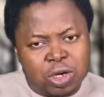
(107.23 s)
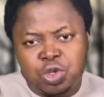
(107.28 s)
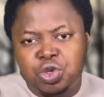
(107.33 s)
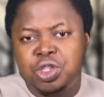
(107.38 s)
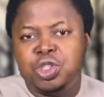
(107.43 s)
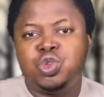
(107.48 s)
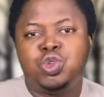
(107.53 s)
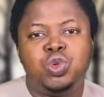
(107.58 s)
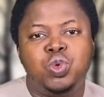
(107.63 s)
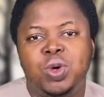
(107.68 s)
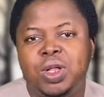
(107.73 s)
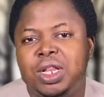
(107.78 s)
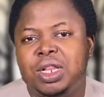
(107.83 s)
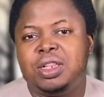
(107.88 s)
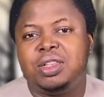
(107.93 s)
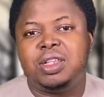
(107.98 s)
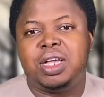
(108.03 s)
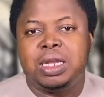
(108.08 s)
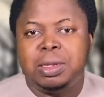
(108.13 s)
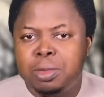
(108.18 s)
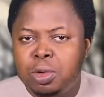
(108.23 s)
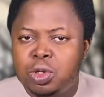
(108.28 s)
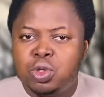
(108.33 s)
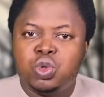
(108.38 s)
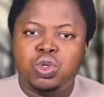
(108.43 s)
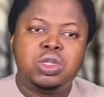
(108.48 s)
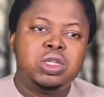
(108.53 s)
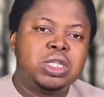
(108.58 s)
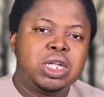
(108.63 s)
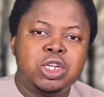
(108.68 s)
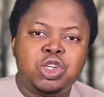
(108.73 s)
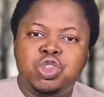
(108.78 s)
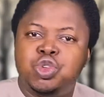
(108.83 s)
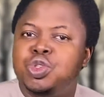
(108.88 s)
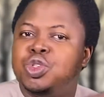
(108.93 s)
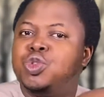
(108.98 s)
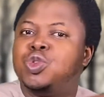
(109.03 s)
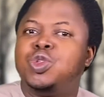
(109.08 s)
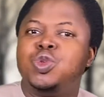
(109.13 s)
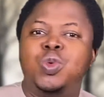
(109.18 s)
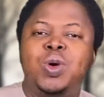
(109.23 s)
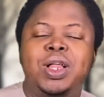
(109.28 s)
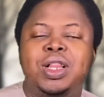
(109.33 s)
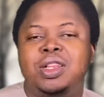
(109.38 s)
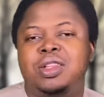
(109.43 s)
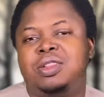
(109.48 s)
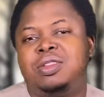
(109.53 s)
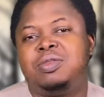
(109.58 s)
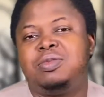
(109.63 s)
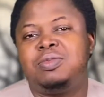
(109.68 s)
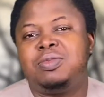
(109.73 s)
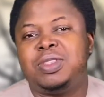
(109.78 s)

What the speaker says: "Go and throw it into the well." And the boy took it and threw it into the well.